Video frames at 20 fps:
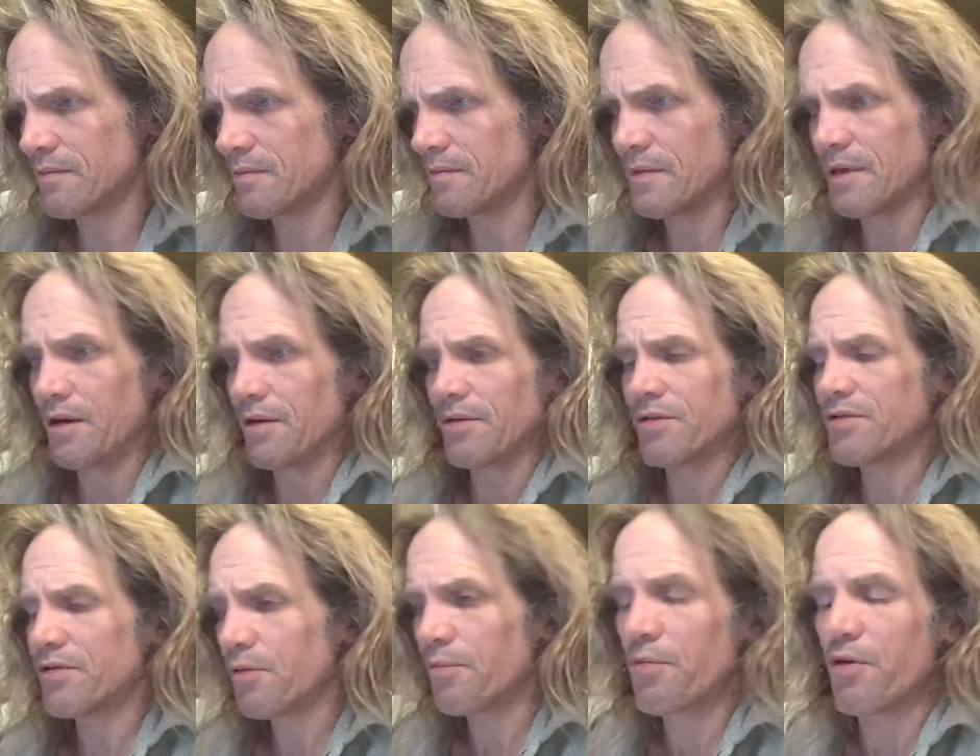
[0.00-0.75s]

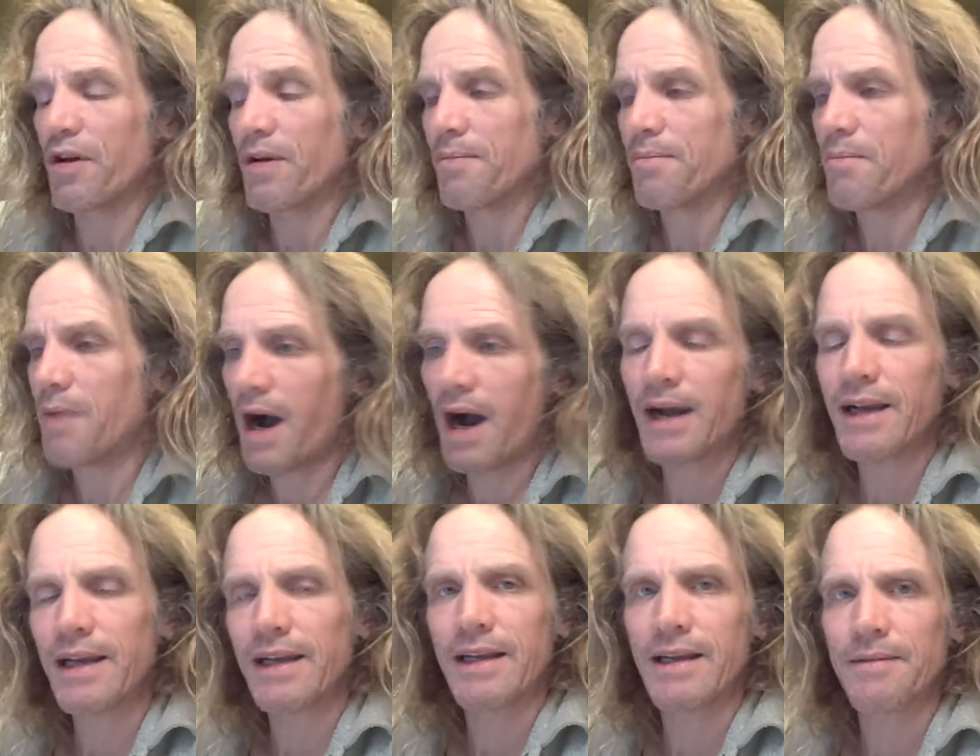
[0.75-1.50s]
there's no point in
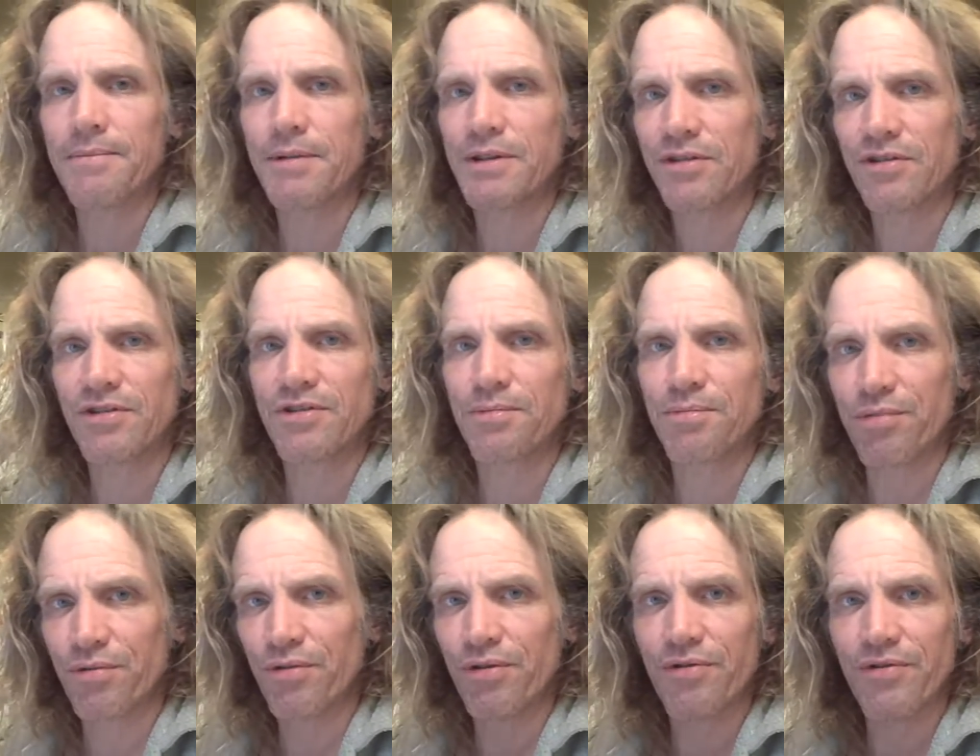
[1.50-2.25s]
mocking it because it's
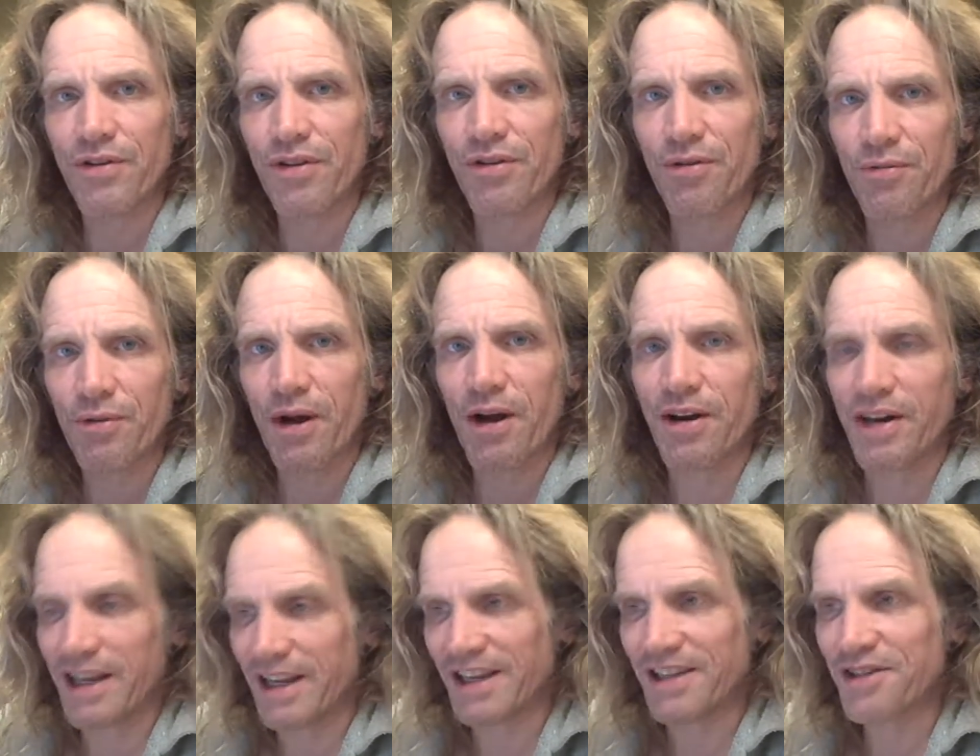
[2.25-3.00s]
proven
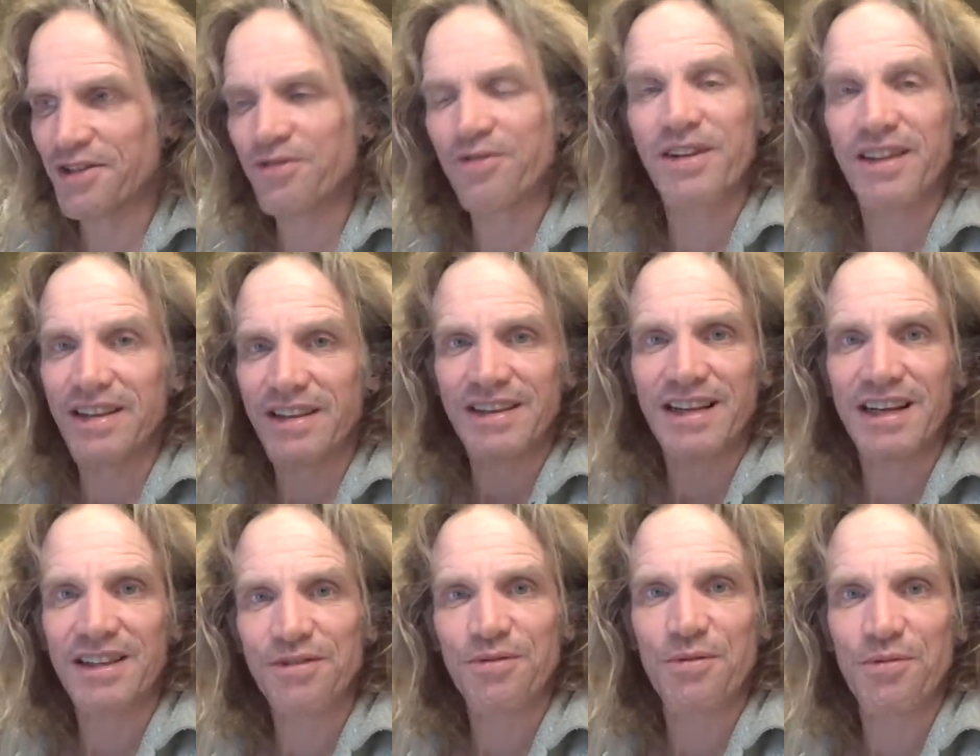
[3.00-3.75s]
throughout history that
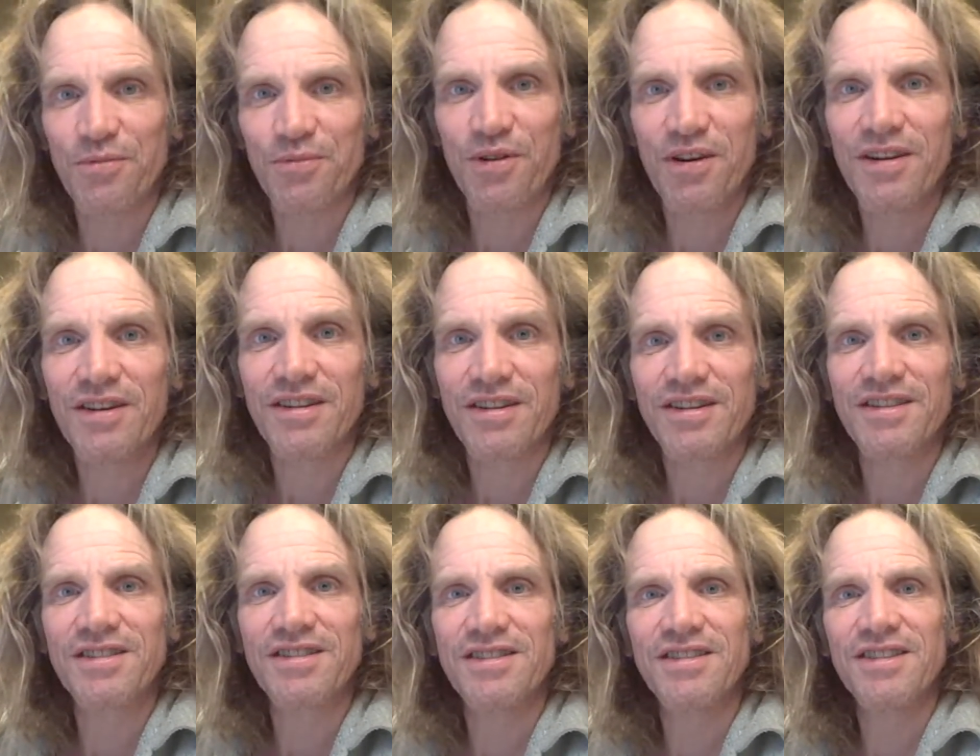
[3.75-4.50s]
that's what
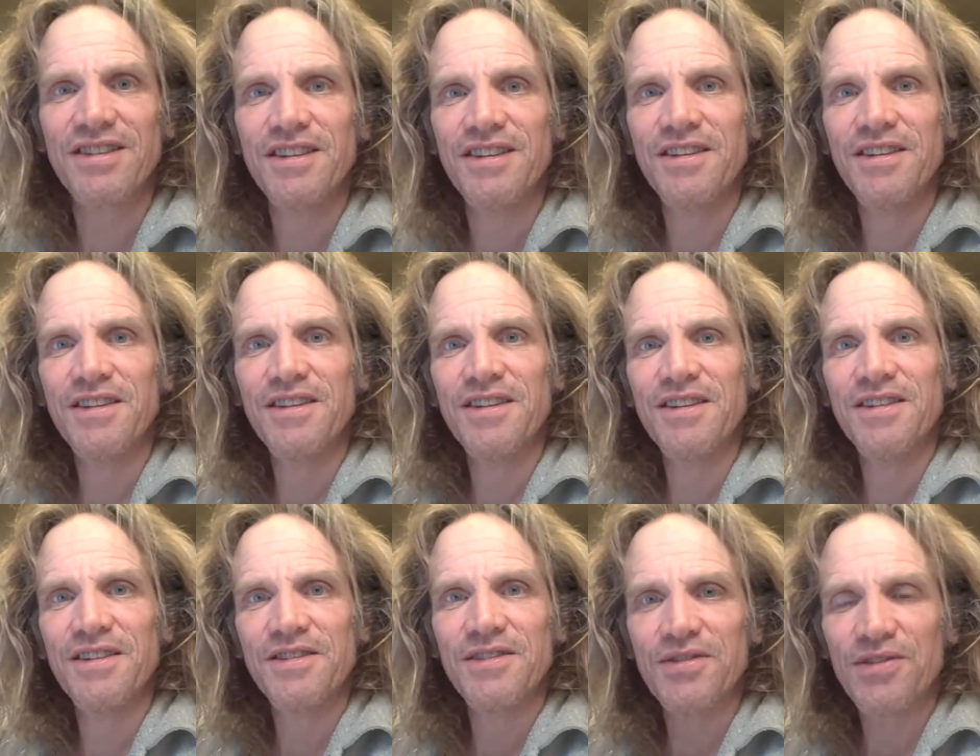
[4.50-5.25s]
works.
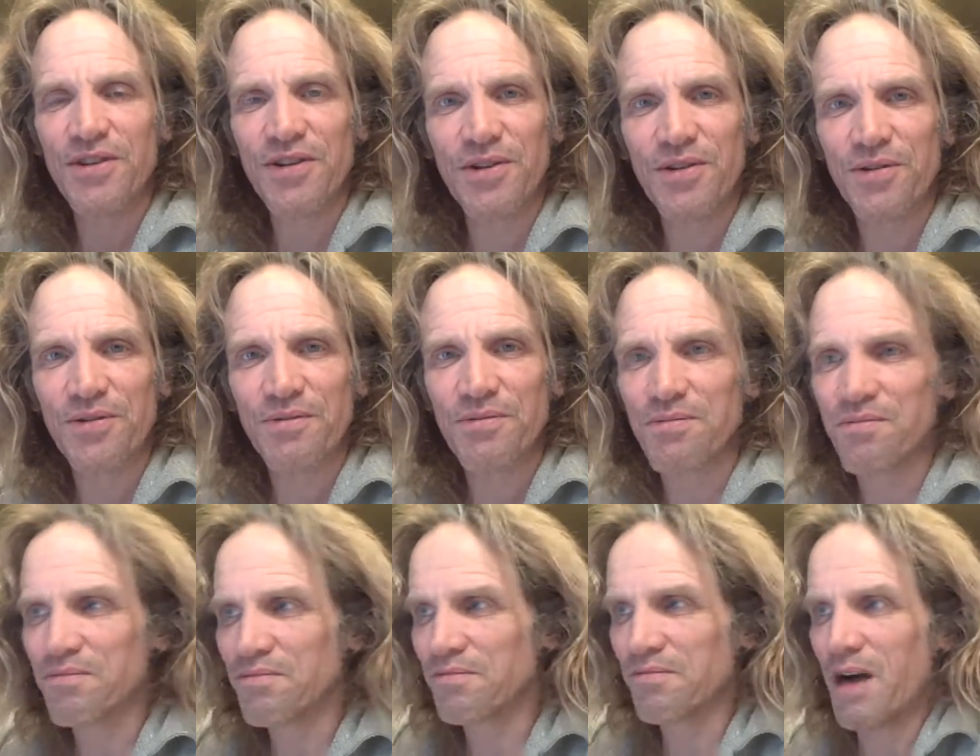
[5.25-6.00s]
So
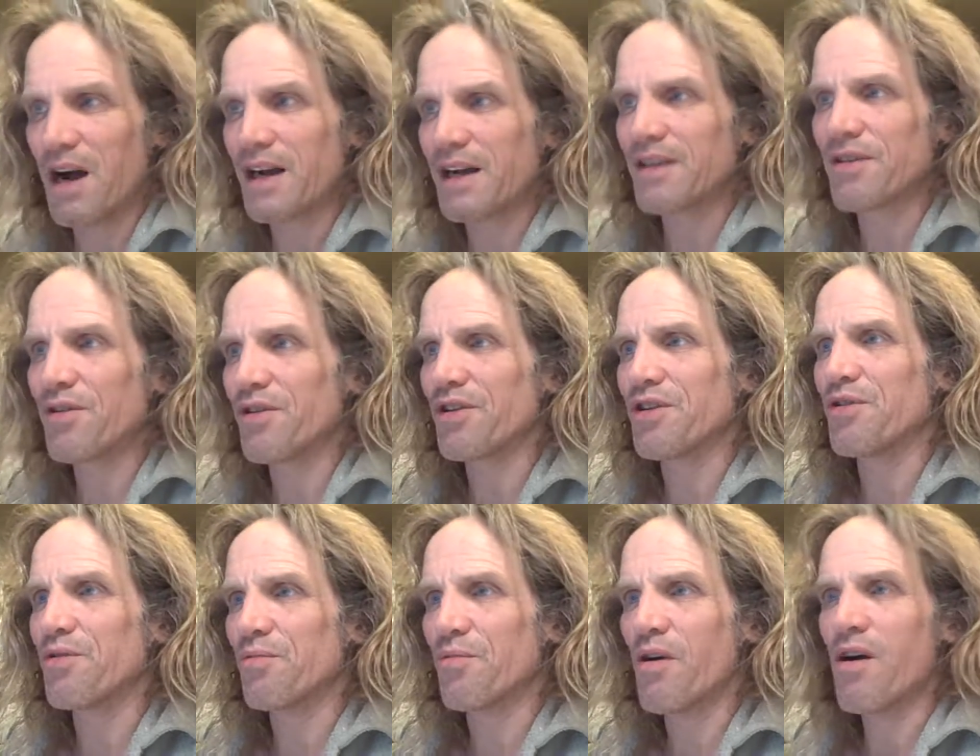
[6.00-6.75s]
mock it all
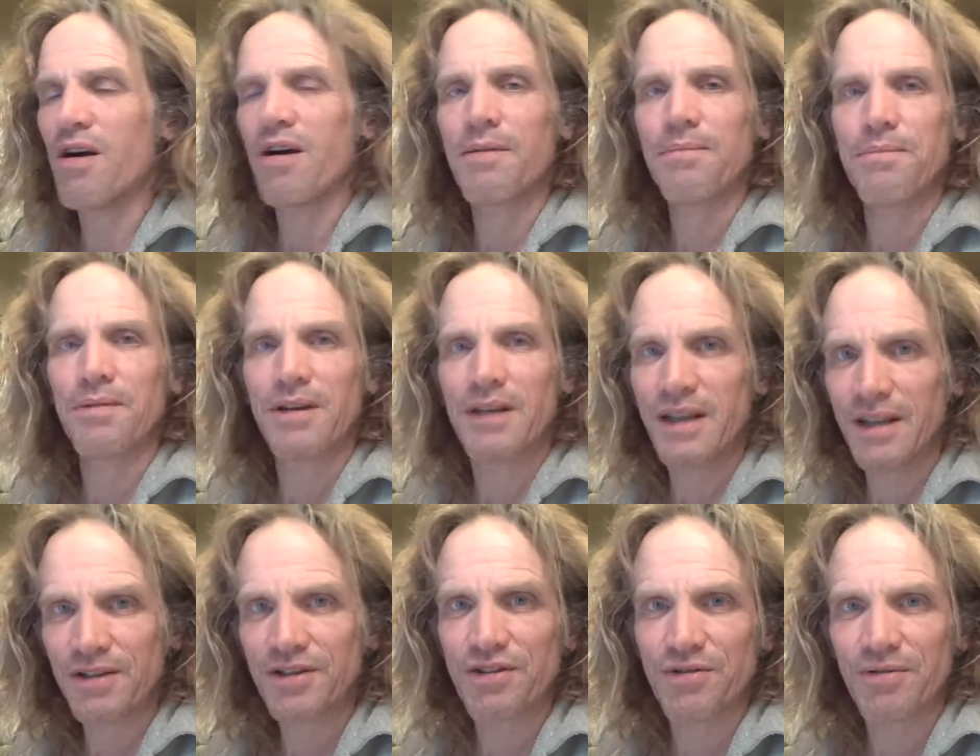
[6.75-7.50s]
you want, but
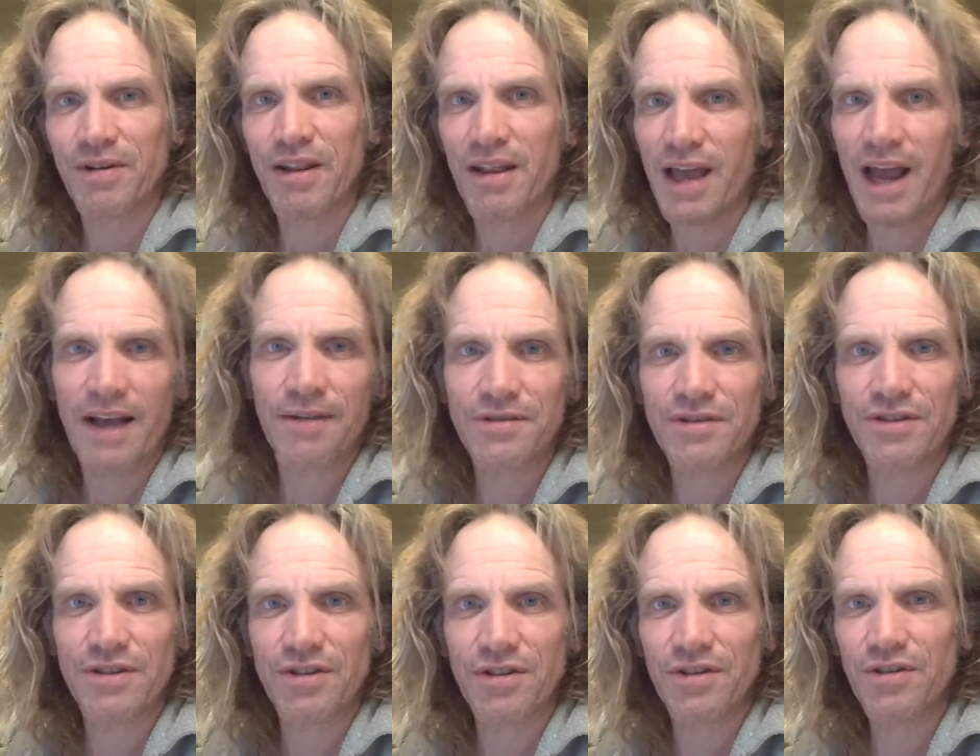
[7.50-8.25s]
history
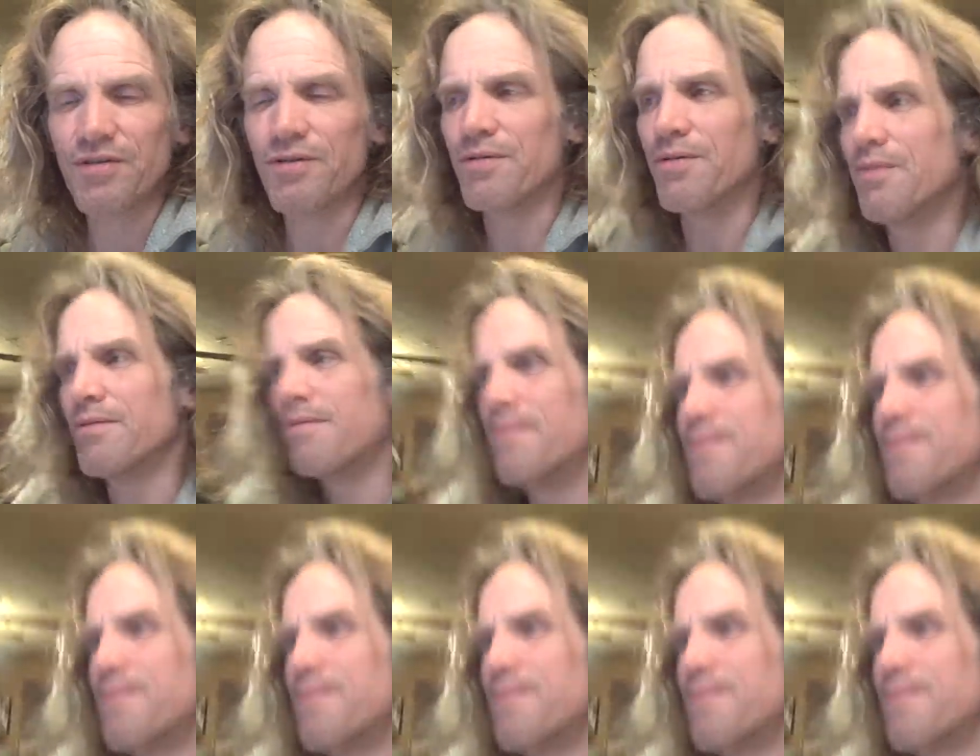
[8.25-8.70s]
laughs at you.